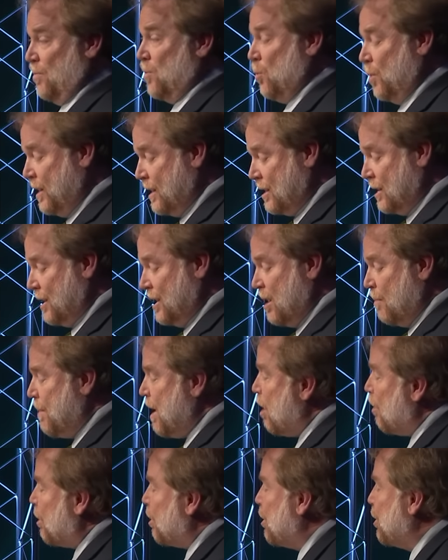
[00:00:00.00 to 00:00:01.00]
we see
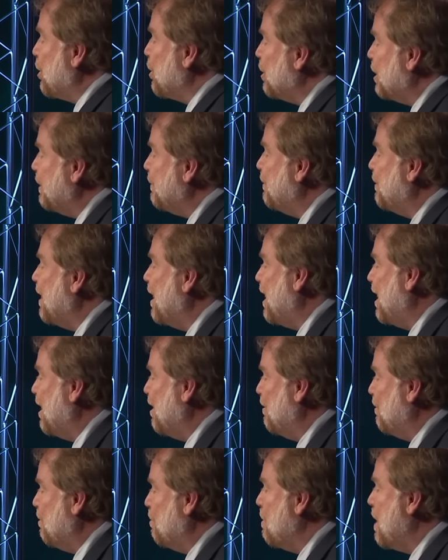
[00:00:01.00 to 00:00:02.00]
about
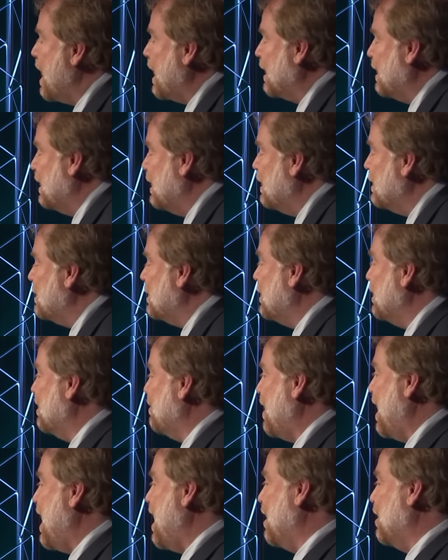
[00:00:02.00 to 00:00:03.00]
thirty-five
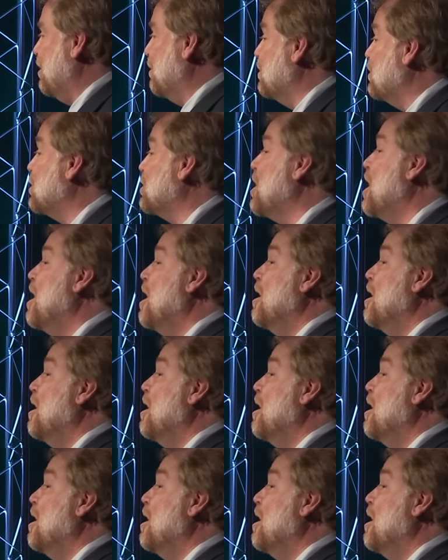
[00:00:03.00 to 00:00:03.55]
magnesium atoms